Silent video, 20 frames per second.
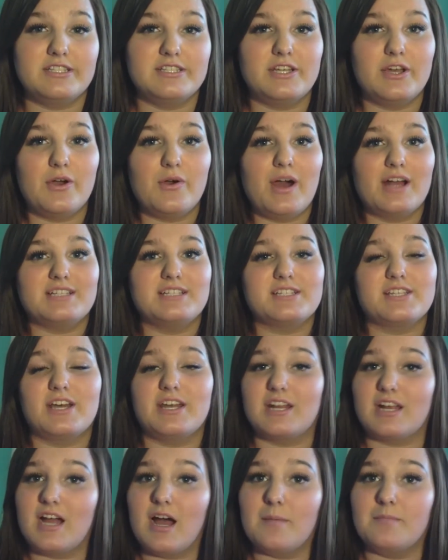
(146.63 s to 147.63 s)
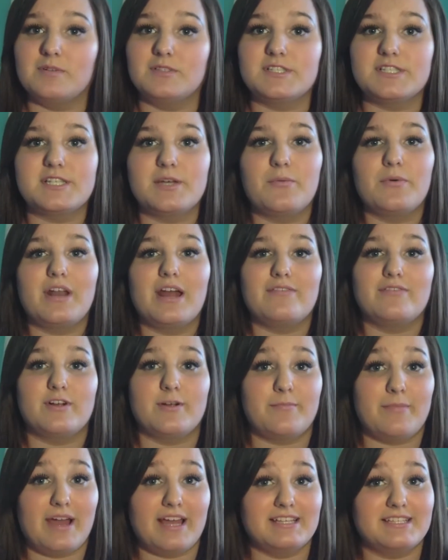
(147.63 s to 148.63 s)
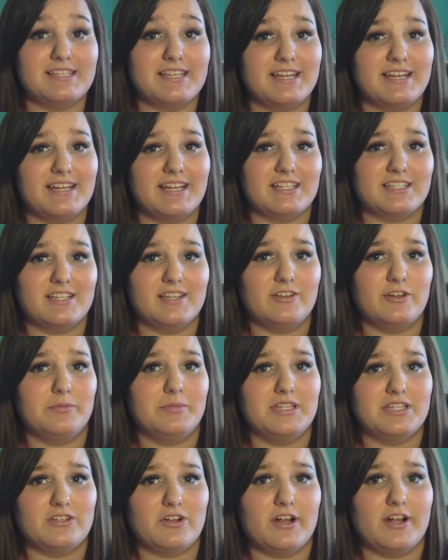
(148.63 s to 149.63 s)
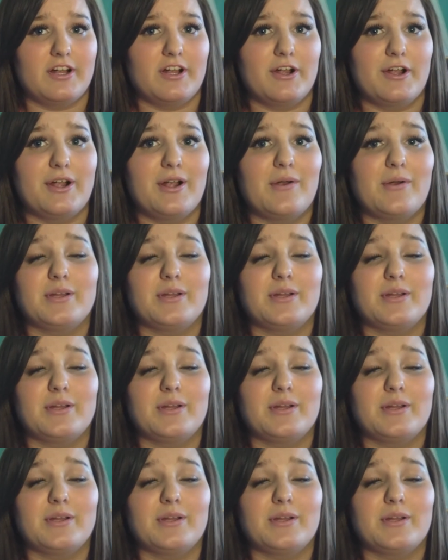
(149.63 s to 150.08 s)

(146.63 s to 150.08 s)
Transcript: so I just got a couple so whenever my skin gets a little bit darker